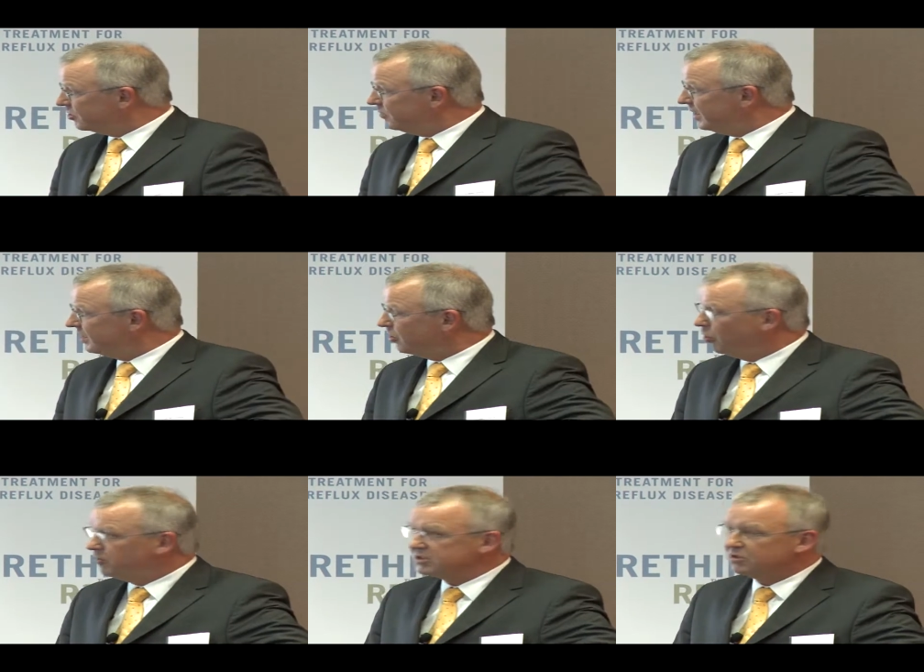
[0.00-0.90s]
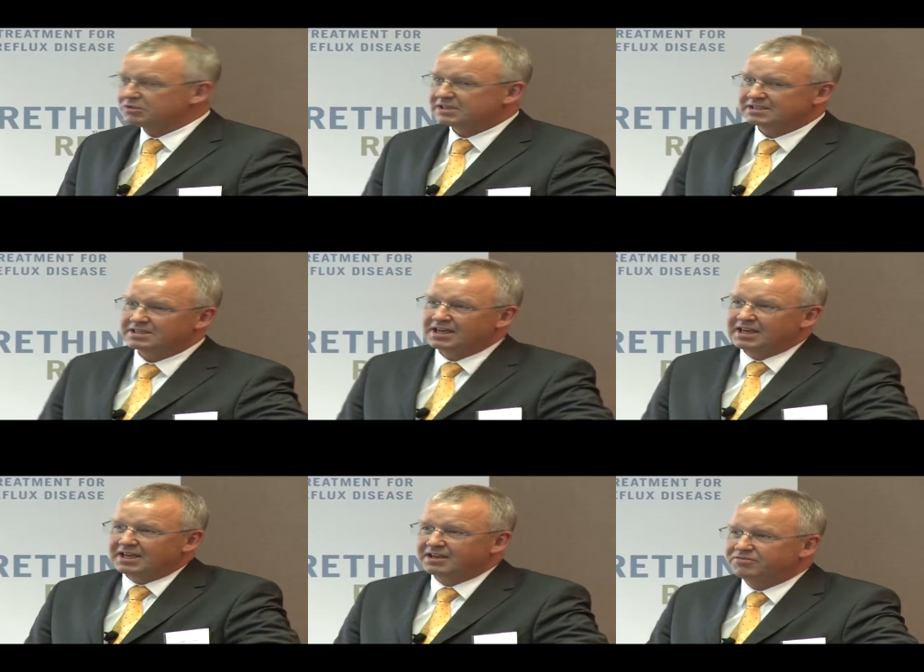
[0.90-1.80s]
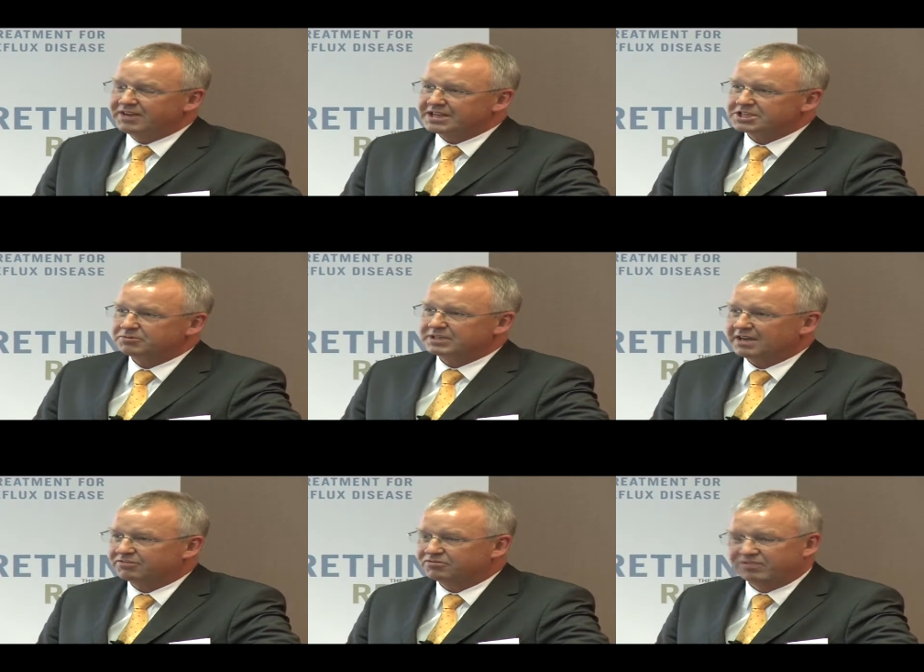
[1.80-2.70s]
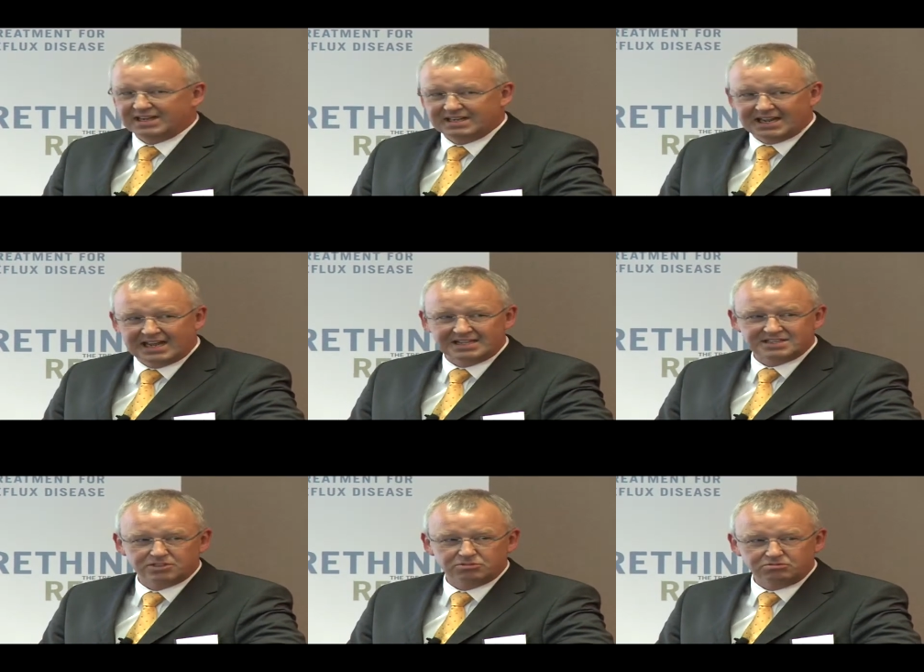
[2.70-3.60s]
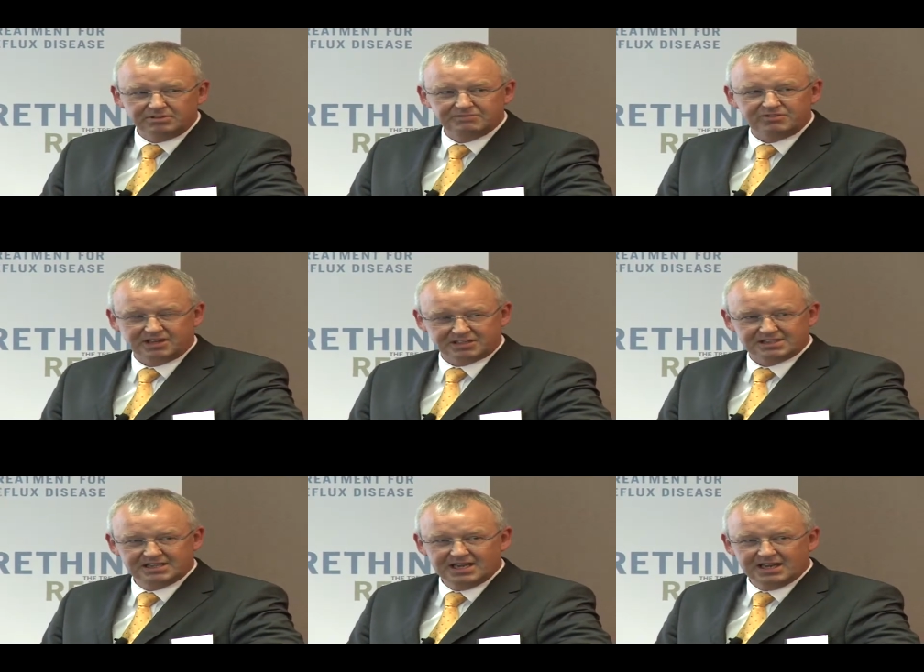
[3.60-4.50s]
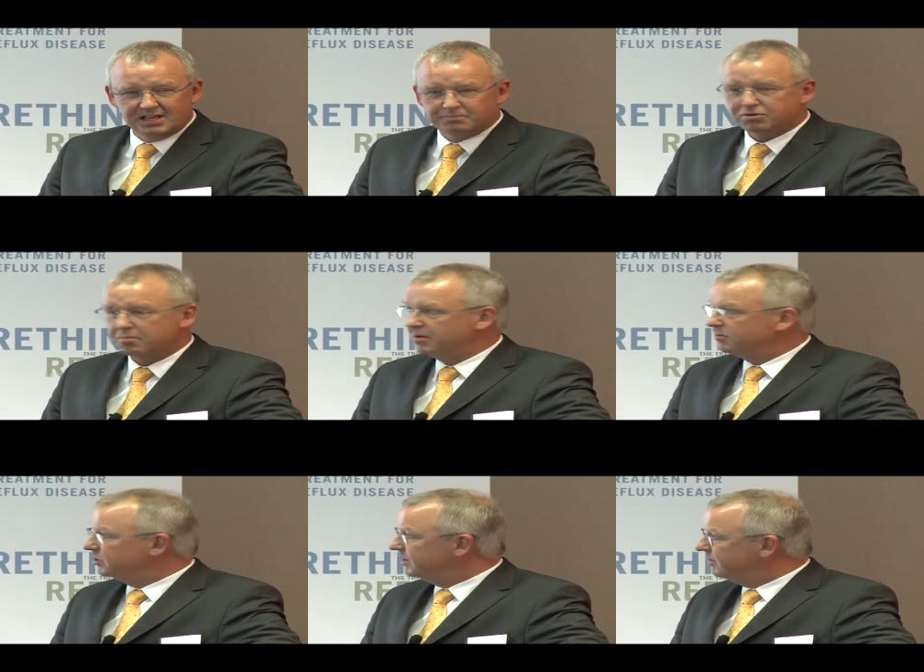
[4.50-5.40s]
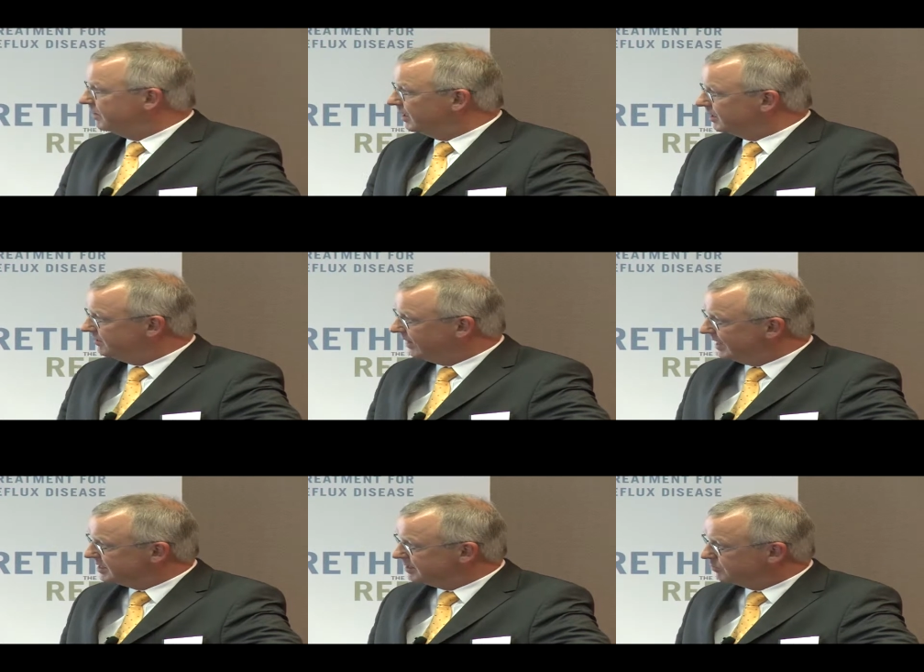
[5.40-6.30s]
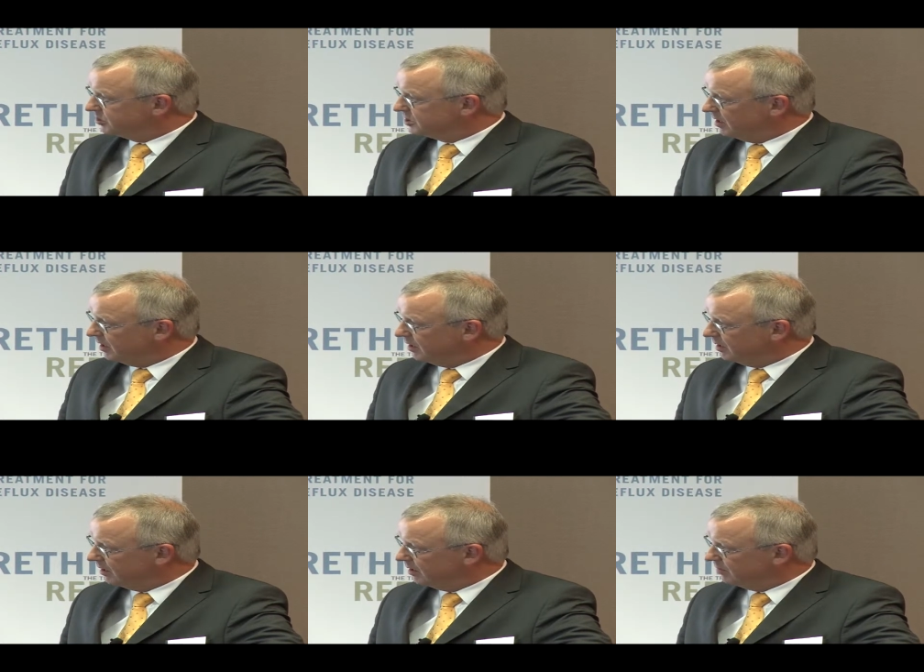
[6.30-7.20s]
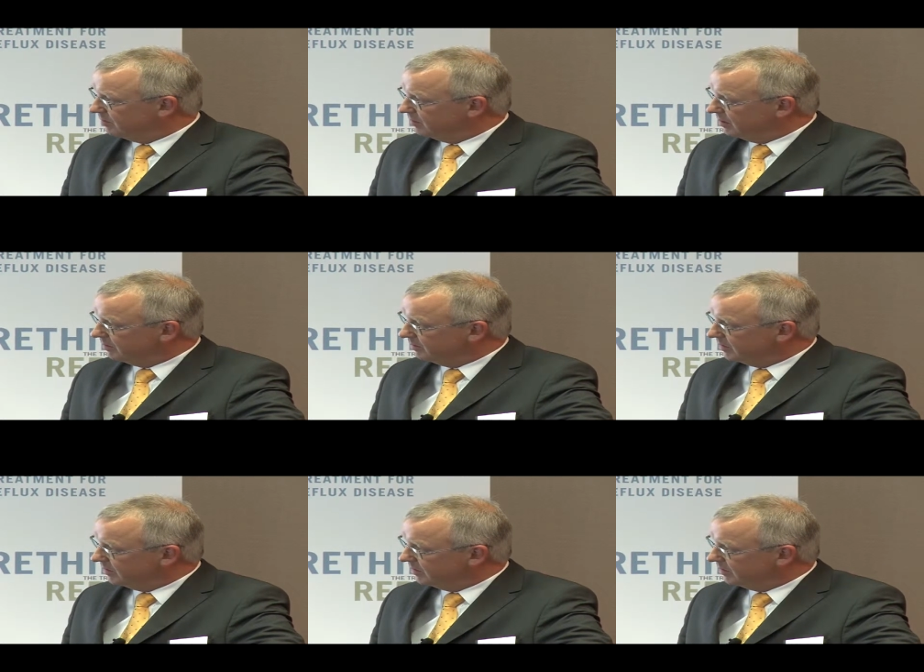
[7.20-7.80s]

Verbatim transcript: to me, it almost looks as if nature would have to find an answer to reflux, it probably would de- uh, devise a, uh, uh, uh, uh,